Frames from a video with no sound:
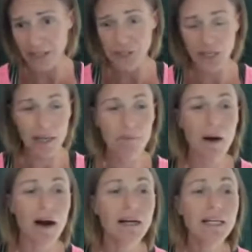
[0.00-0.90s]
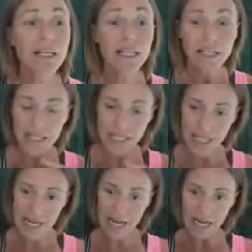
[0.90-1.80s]
actually, but these are
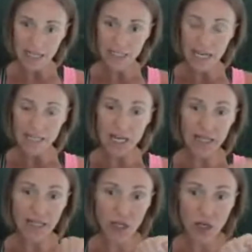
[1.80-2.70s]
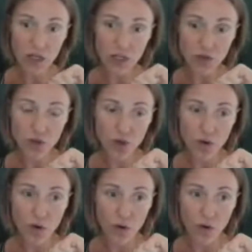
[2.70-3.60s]
the links, and the true
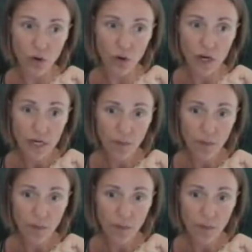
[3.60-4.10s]
core,